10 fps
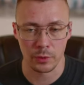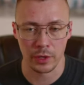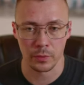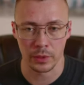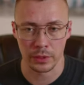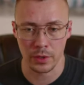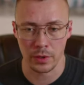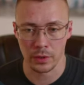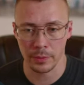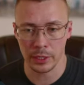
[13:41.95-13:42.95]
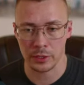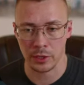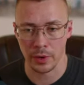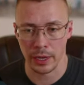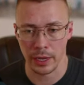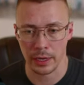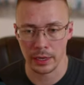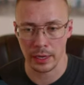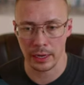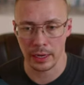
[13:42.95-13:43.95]
what it will do, let me just go
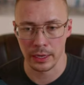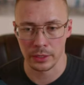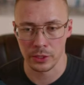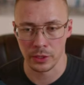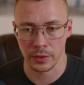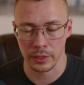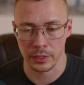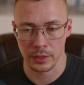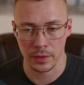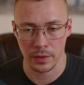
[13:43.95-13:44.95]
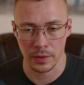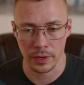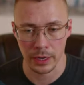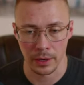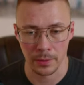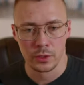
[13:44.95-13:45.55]
ahead and show this to you here.